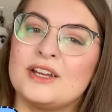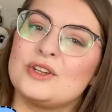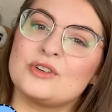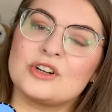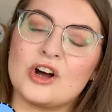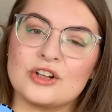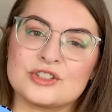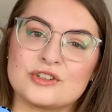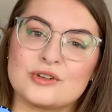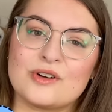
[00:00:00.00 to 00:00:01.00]
You can
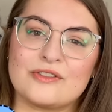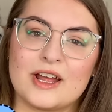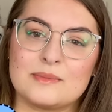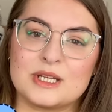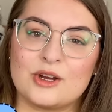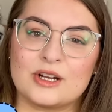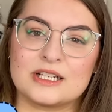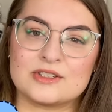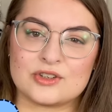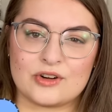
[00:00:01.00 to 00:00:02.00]
also find me on
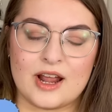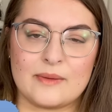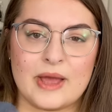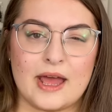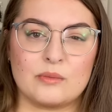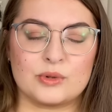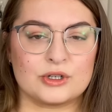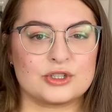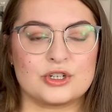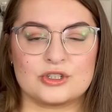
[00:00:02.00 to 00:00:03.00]
Instagram at
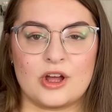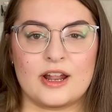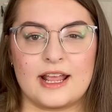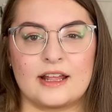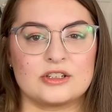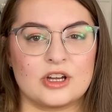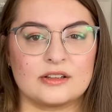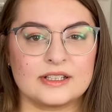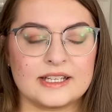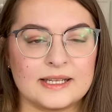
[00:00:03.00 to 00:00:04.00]

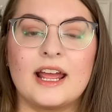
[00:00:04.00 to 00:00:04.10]
birch.and.lily.